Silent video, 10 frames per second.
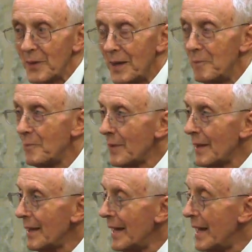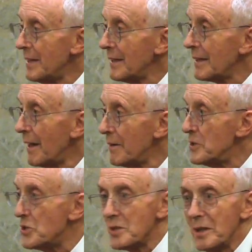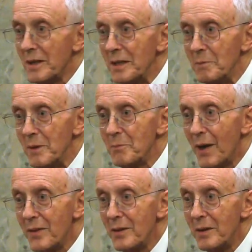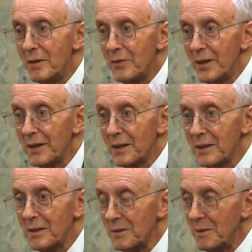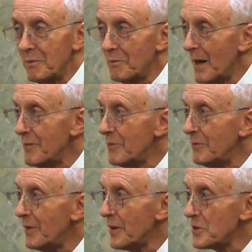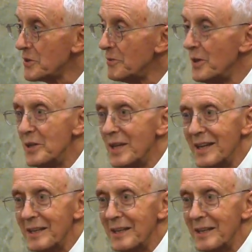and encouraged in me by by Father Sofroni